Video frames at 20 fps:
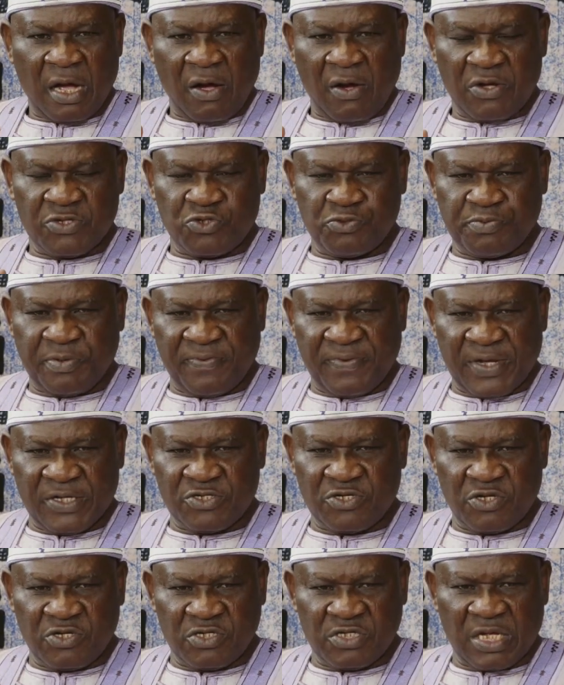Our
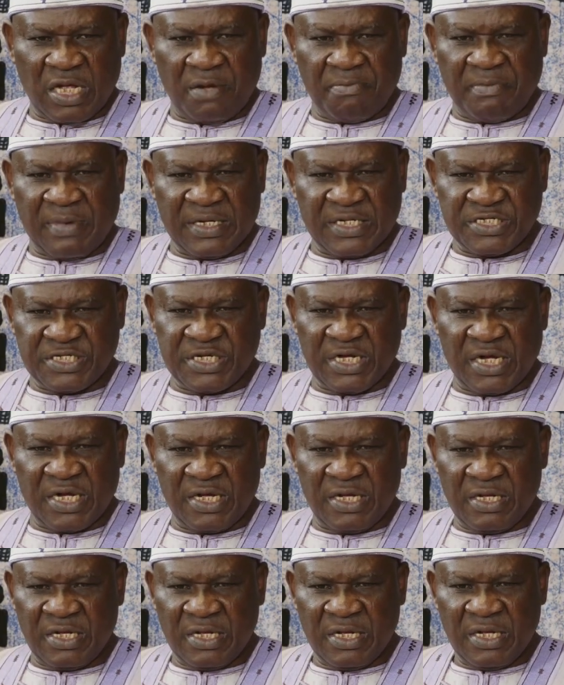supervisors, our
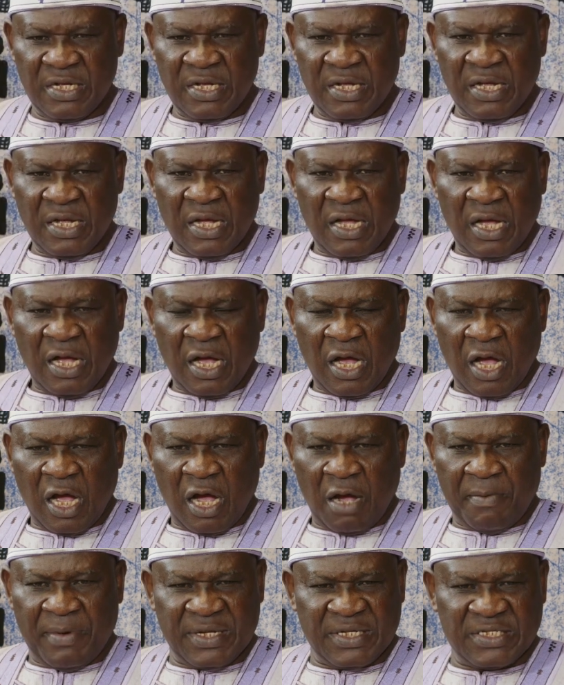manager.
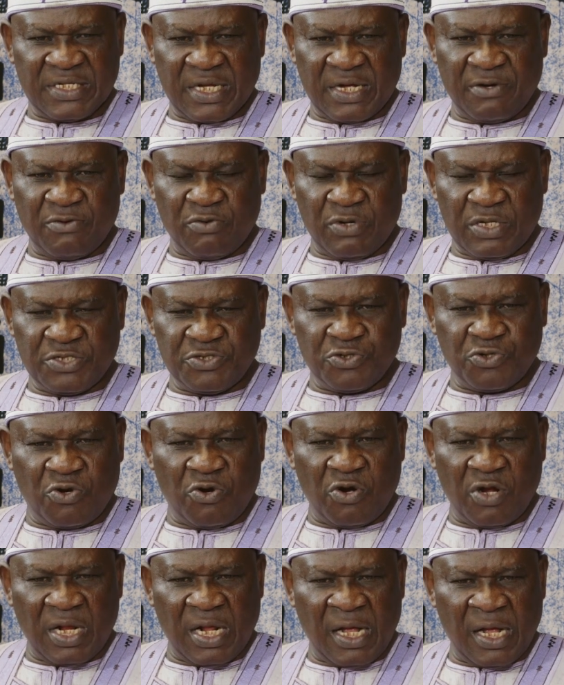Our manager, when you
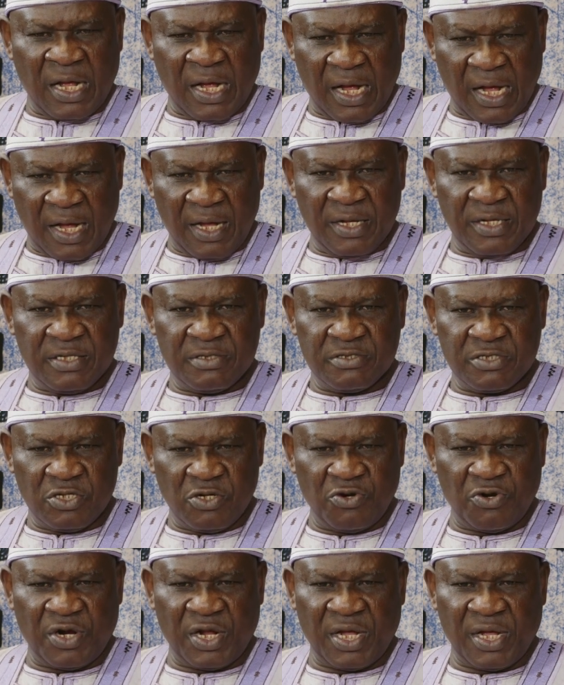call her,
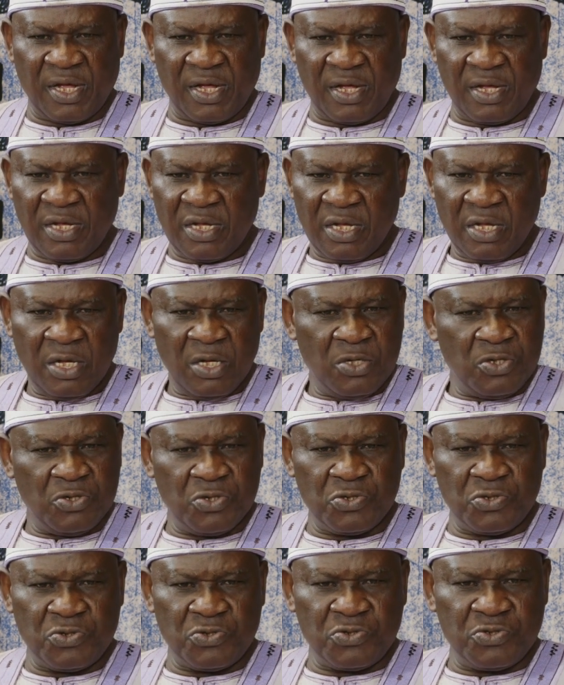Gloria
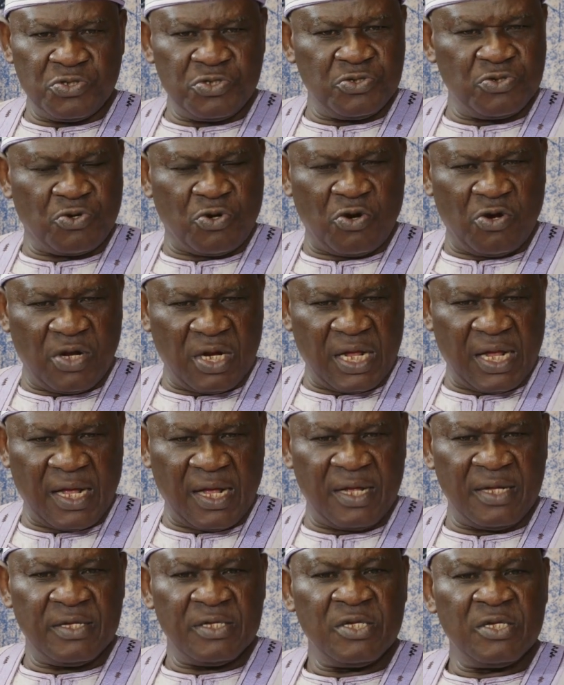Ugu, you call
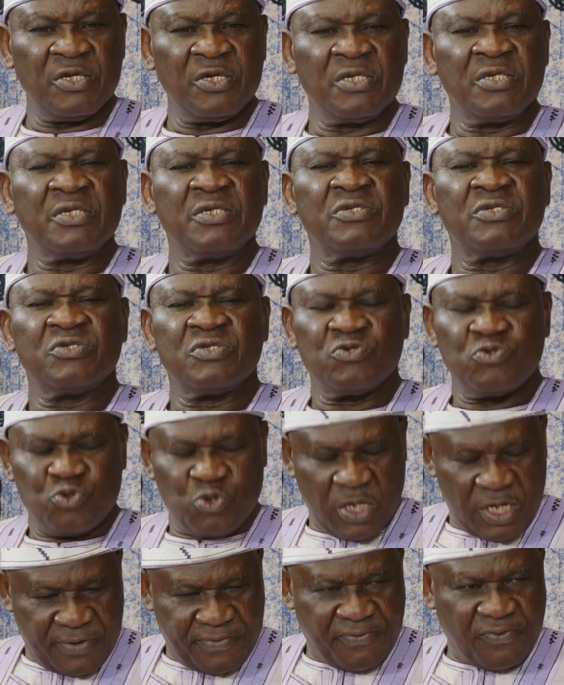her
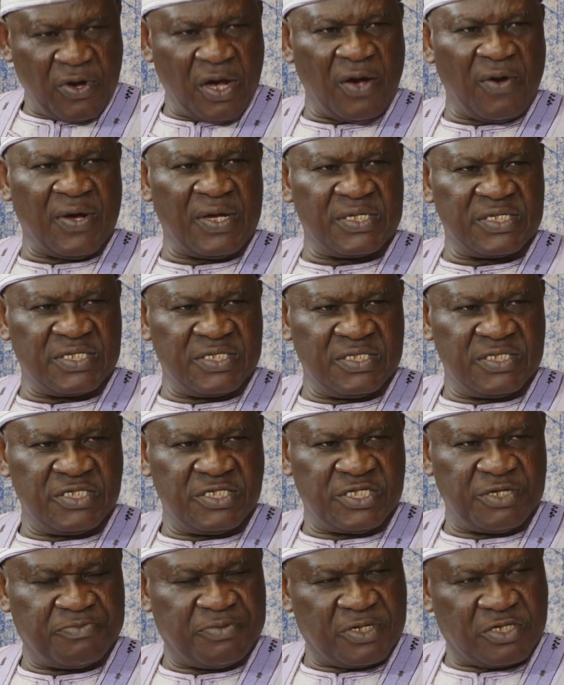24 hours.
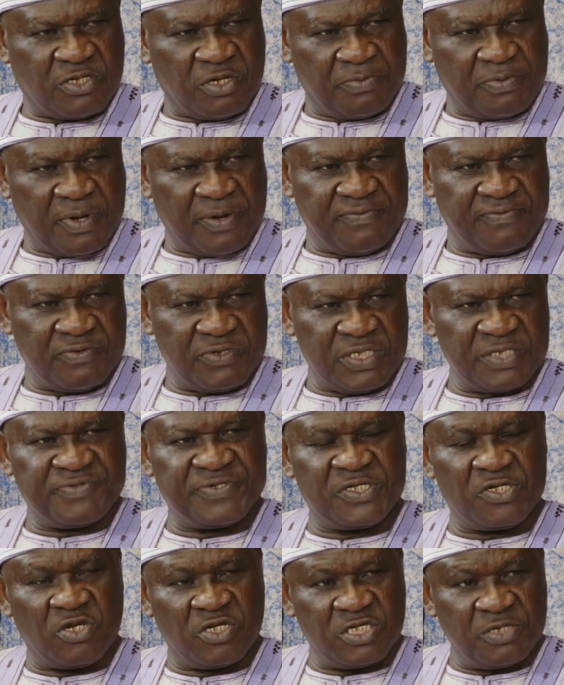She picks up her phone. If
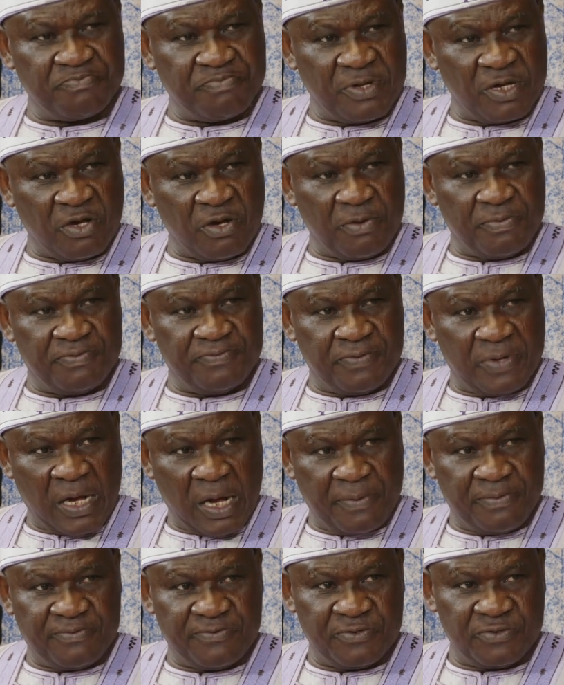she doesn't pick up
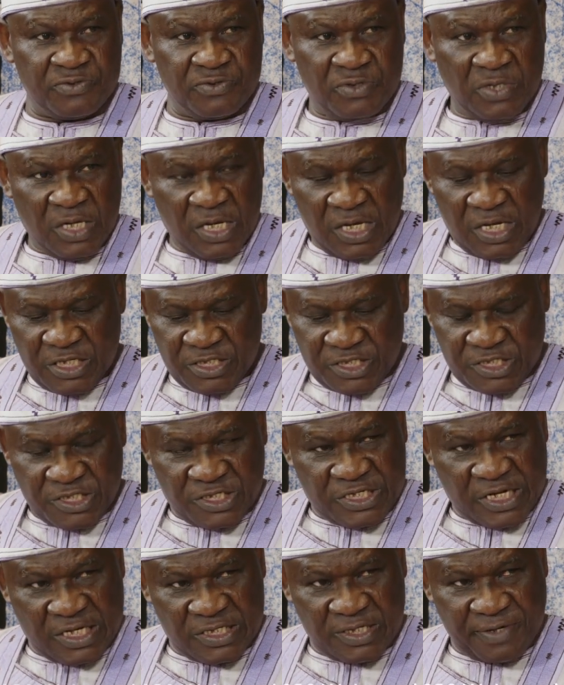her phone, she
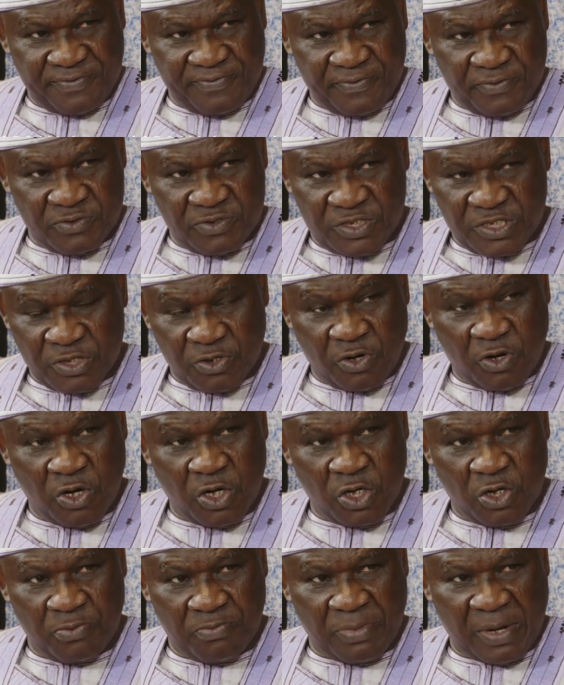checks the phone, she
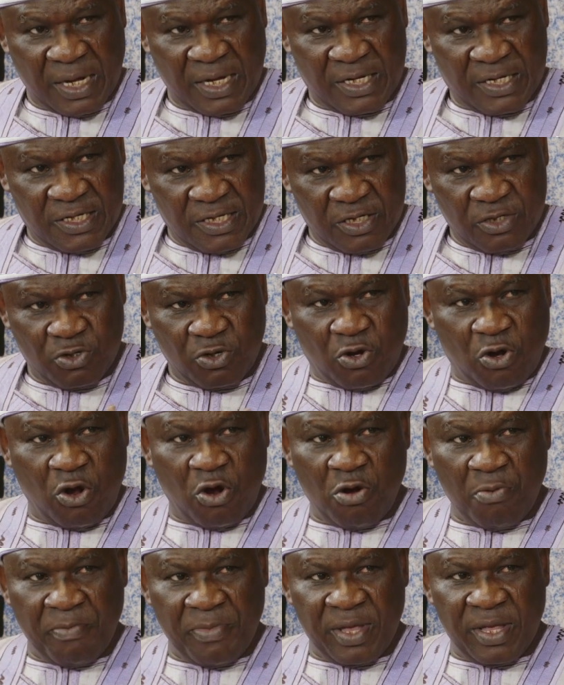call you back. You
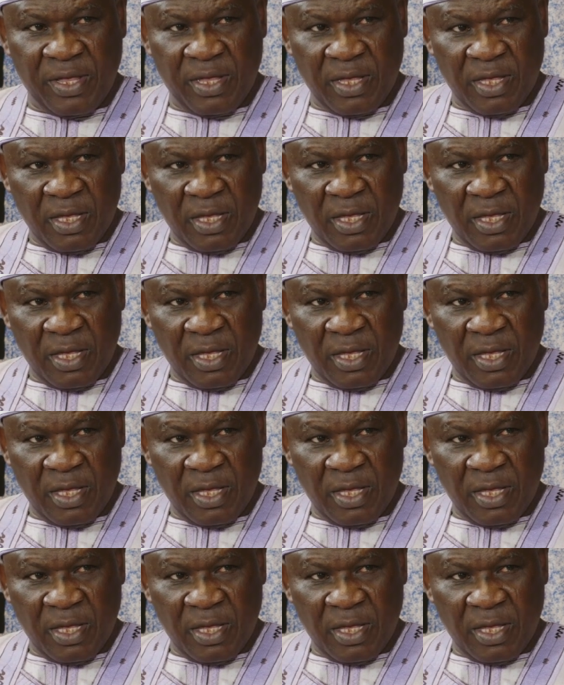call me.